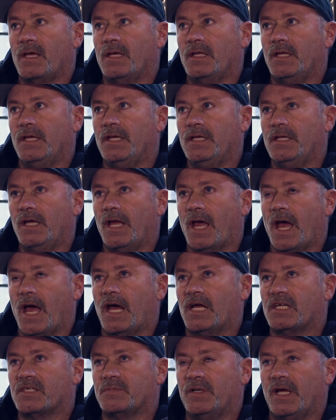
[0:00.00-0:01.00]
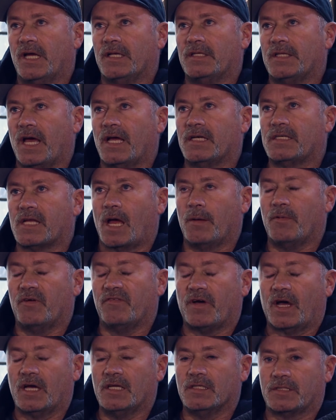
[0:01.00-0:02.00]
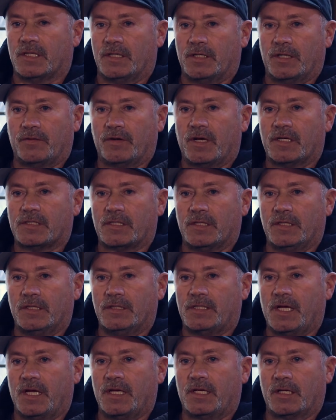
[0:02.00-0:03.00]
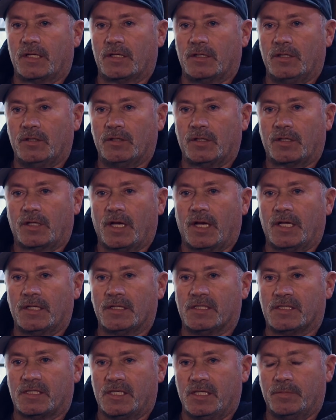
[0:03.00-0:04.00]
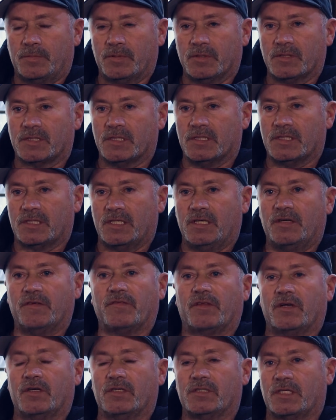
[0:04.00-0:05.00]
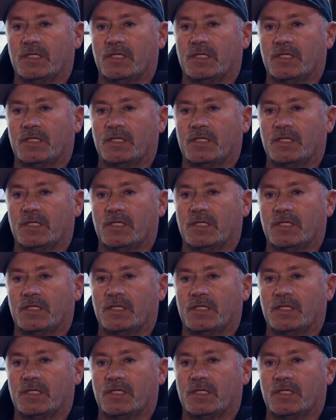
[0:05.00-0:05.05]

He asked me at that time if I was interested in taking a look at the steeples and seeing if there's